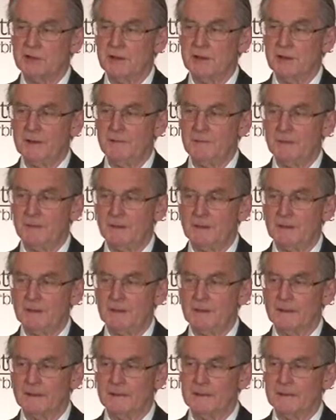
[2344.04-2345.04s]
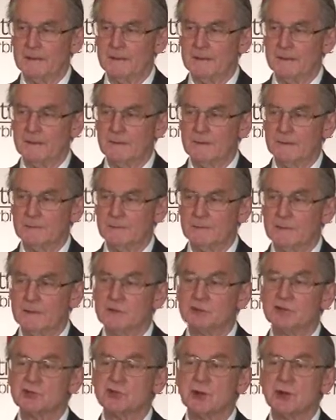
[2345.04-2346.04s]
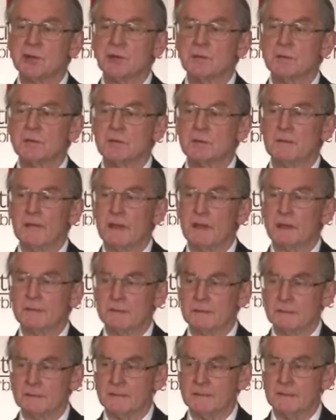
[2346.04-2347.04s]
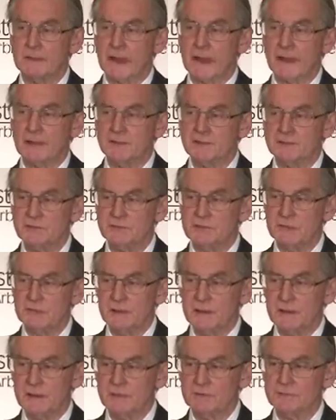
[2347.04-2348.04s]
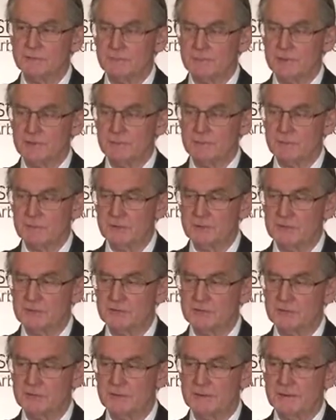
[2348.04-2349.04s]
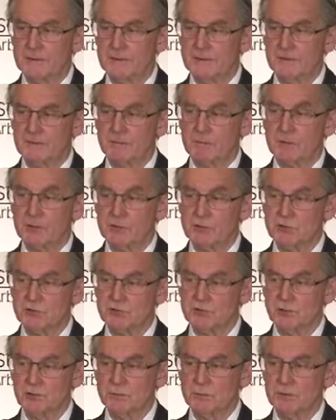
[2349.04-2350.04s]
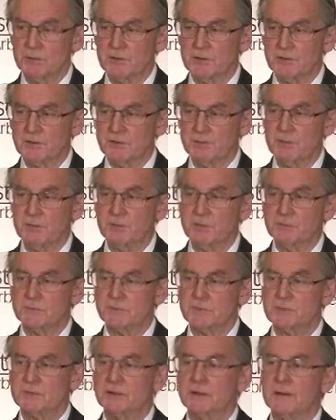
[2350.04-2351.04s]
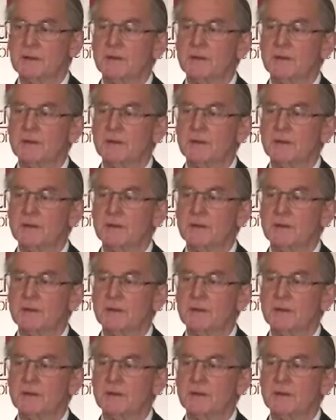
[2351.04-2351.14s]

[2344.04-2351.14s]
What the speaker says: a concern that, as in the case of some of these consumer disputes,